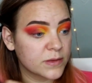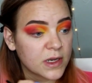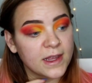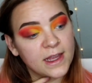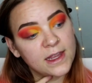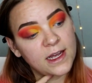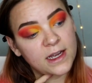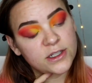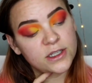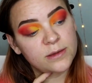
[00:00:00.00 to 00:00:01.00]
I think that
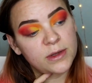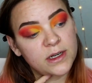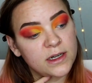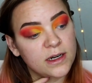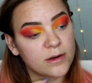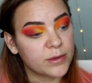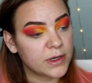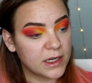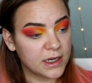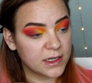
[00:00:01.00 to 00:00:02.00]
actually blended out
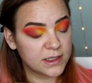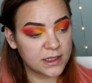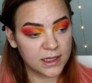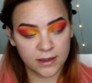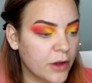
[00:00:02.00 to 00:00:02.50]
pretty nicely.